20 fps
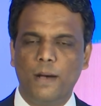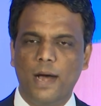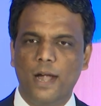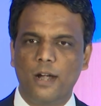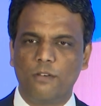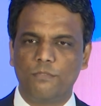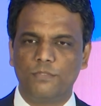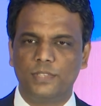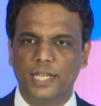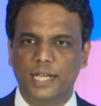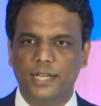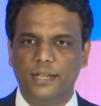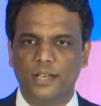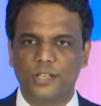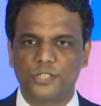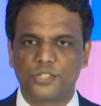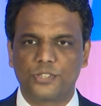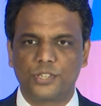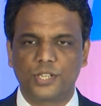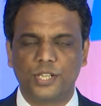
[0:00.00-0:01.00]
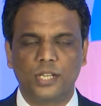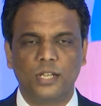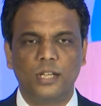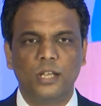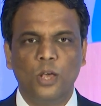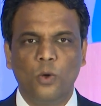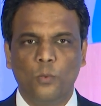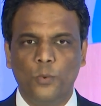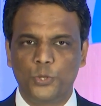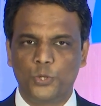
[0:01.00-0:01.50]
part of the industry,
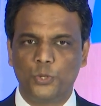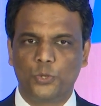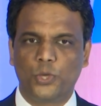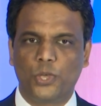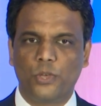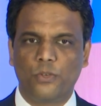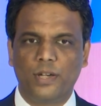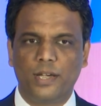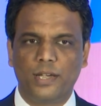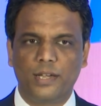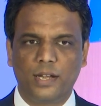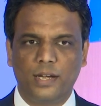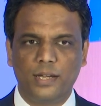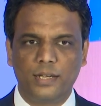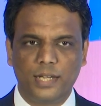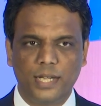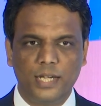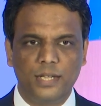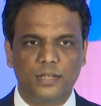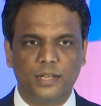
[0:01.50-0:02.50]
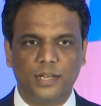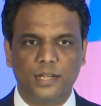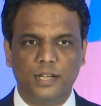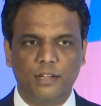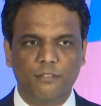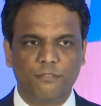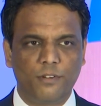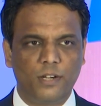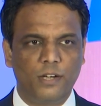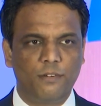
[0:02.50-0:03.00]
we should curate content in a
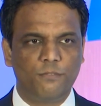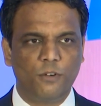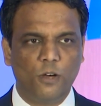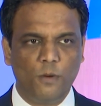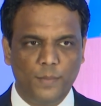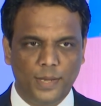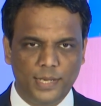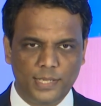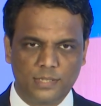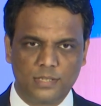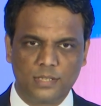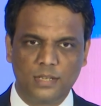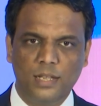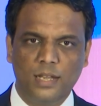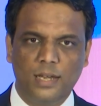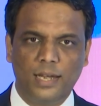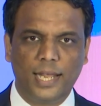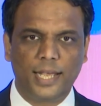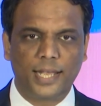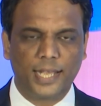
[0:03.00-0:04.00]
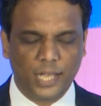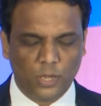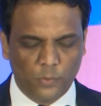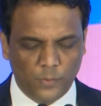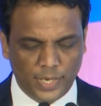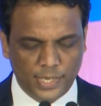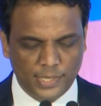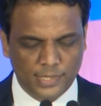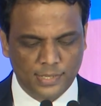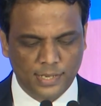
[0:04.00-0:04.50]
different formats like
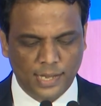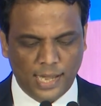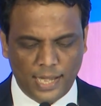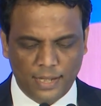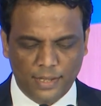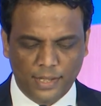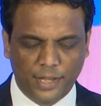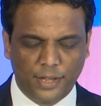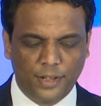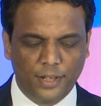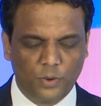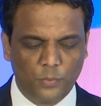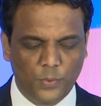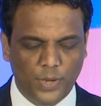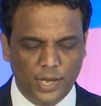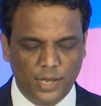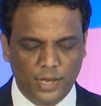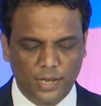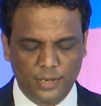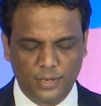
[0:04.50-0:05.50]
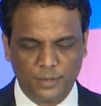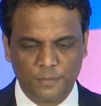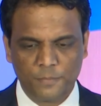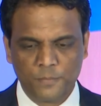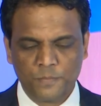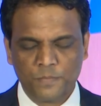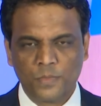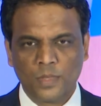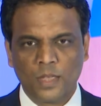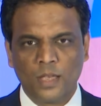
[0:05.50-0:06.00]
events. And here we are.
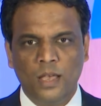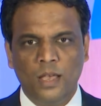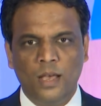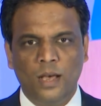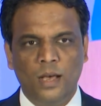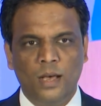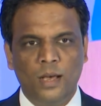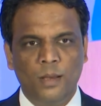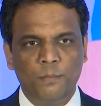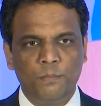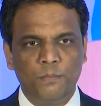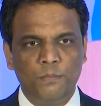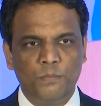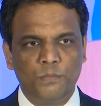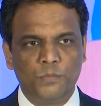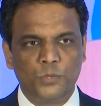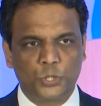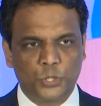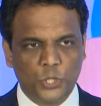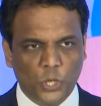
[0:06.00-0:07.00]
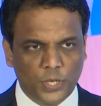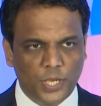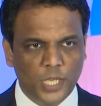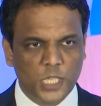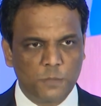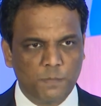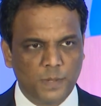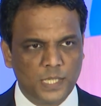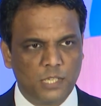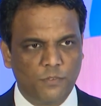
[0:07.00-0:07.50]
Uh, so
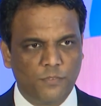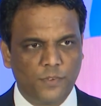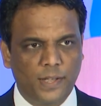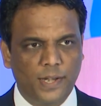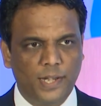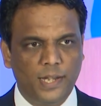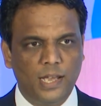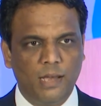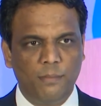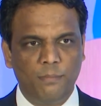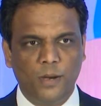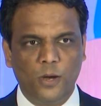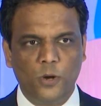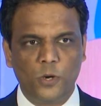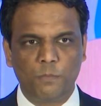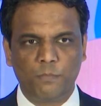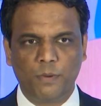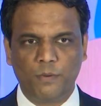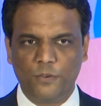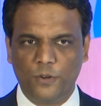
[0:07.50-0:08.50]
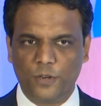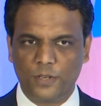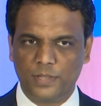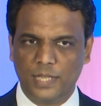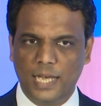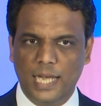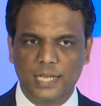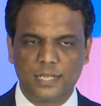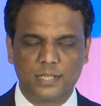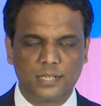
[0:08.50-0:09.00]
talking specifically about before
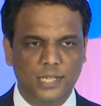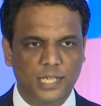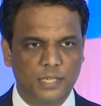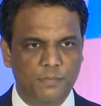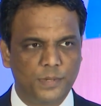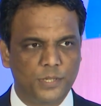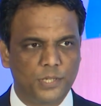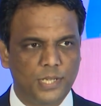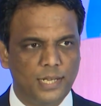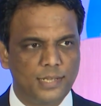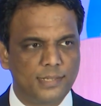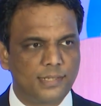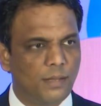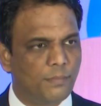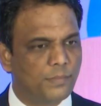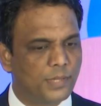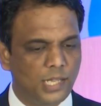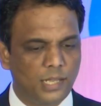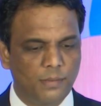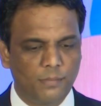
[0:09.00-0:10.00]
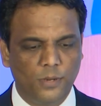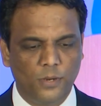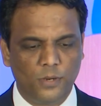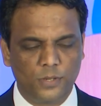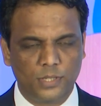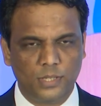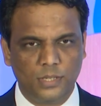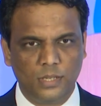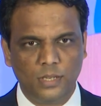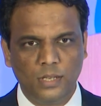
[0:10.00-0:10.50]
that, let me tell something
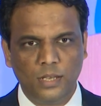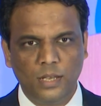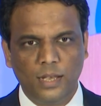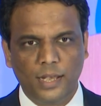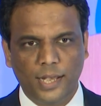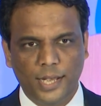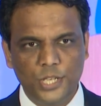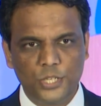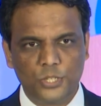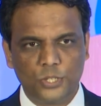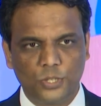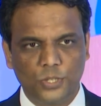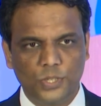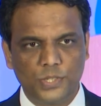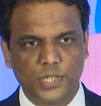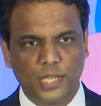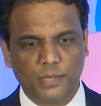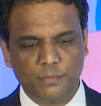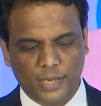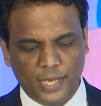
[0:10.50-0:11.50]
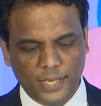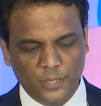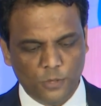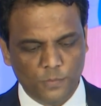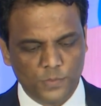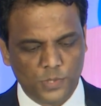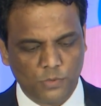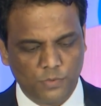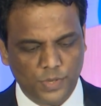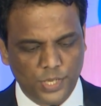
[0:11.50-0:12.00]
about the insurance and my
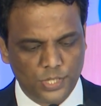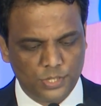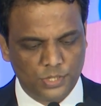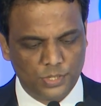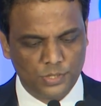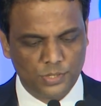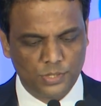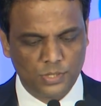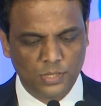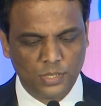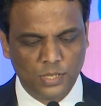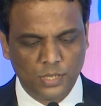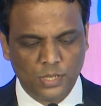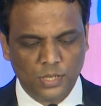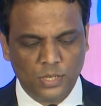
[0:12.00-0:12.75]
observations.